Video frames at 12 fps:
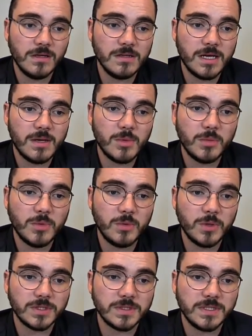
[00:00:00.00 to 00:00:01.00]

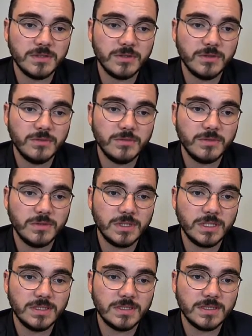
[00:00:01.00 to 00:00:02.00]
MMUART 0
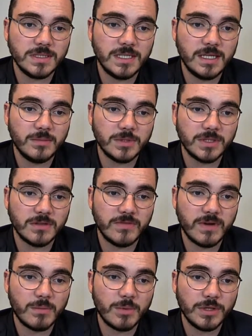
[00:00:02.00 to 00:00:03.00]
is enabled on the
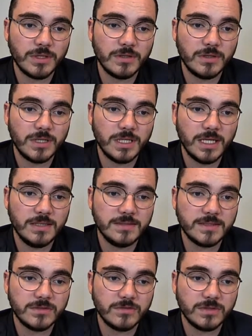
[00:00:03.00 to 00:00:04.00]
fabric in
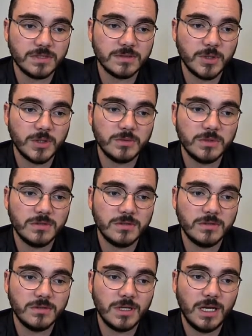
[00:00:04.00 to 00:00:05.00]
asynchronous mode,
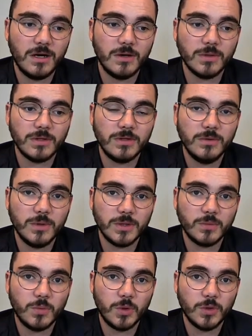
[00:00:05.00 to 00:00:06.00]
along with UART
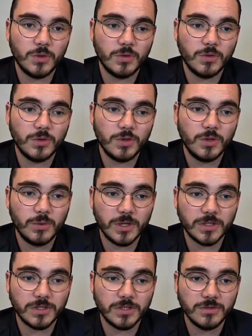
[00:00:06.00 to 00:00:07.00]
1, UART
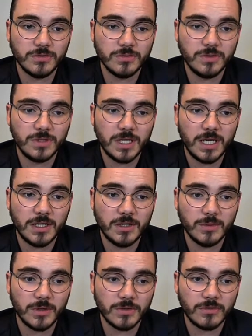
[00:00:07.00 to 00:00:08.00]
2, and
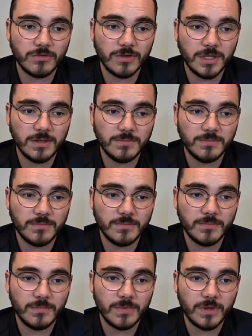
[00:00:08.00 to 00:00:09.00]
UART 3.
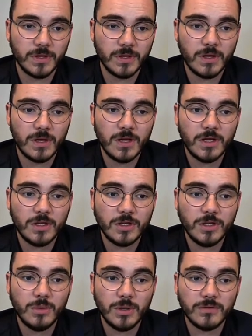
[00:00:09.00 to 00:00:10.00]

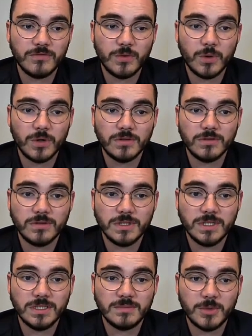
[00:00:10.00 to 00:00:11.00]
UART 4
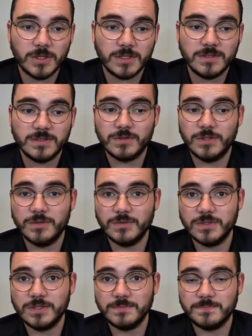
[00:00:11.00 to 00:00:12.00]
is marked as unused.